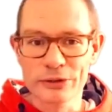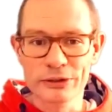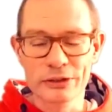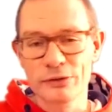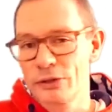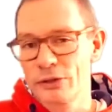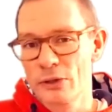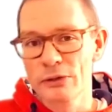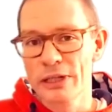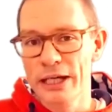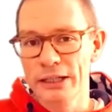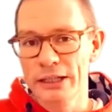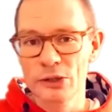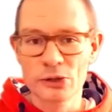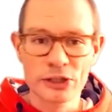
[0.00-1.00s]
If you don't like
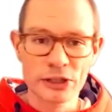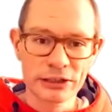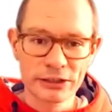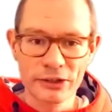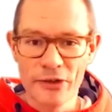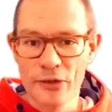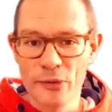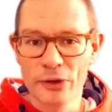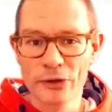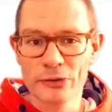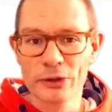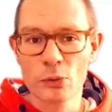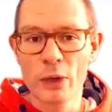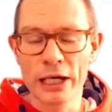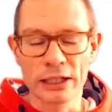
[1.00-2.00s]
it, you just throw it
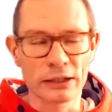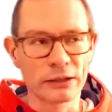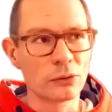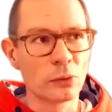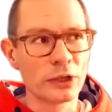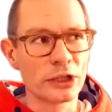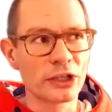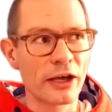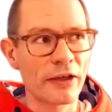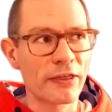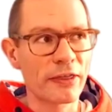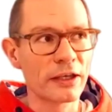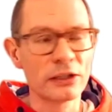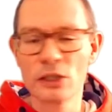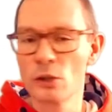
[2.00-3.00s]
away, which I
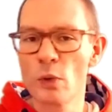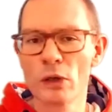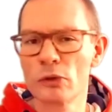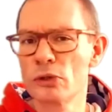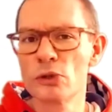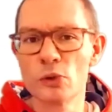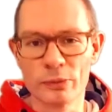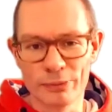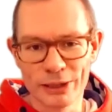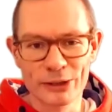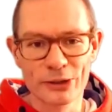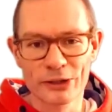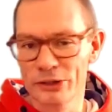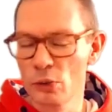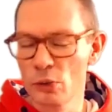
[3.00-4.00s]
think you won't do
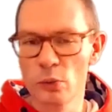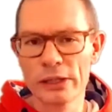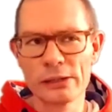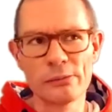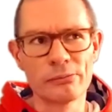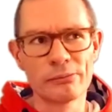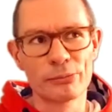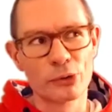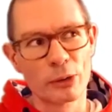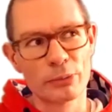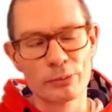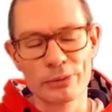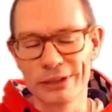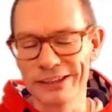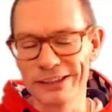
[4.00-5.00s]
because you will
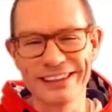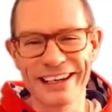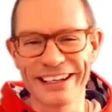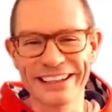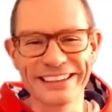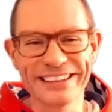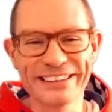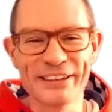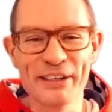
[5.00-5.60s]
probably like it.